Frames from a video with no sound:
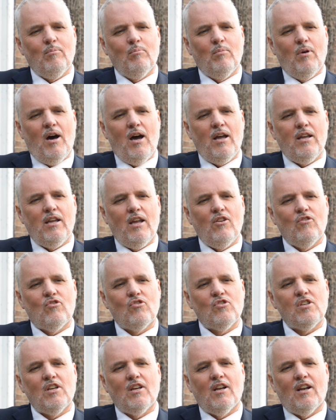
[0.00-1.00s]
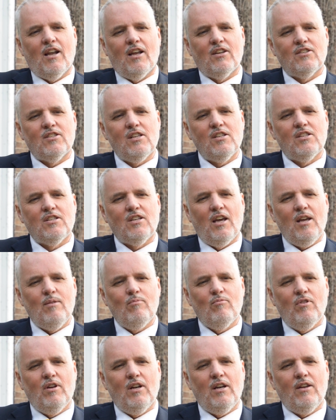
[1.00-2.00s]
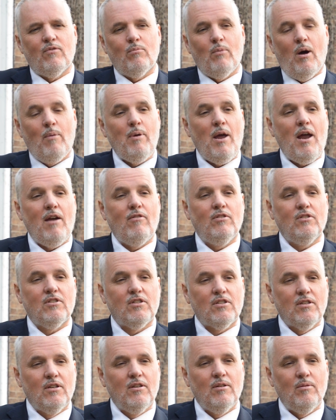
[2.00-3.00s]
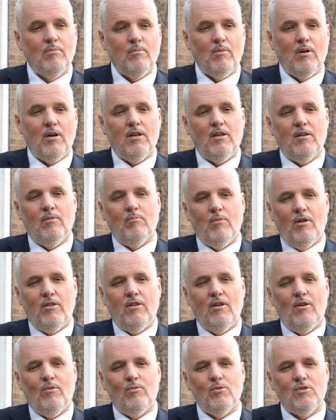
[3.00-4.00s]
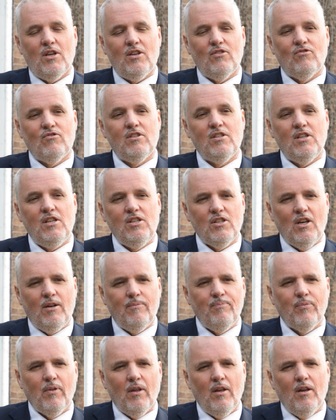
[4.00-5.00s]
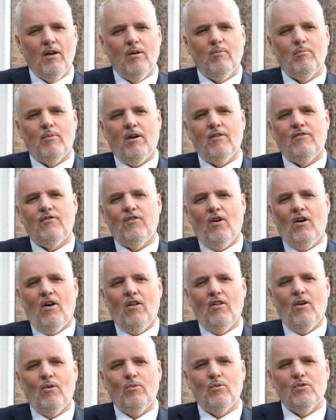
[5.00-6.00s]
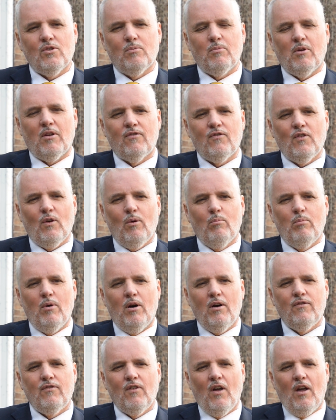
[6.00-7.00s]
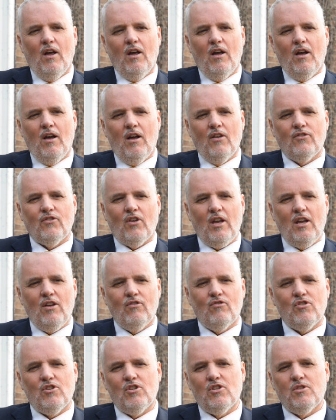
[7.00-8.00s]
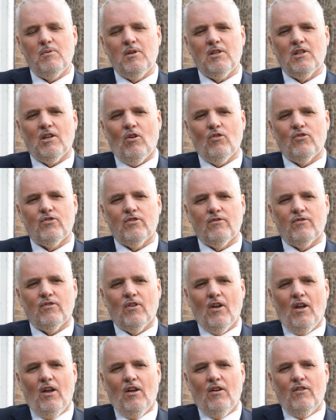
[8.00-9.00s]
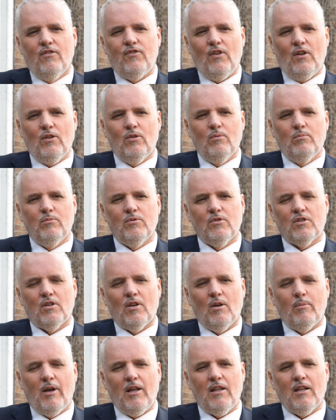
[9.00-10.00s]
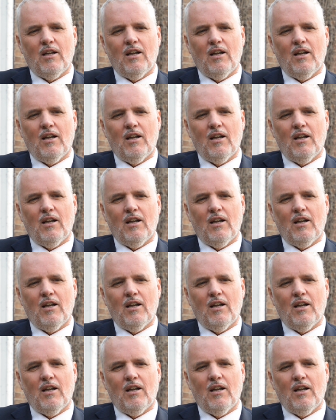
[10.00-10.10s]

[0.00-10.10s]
my interest in classics came really from my parents. My mother was a history teacher. My father was a big film buff, so he introduced me to lots of films about the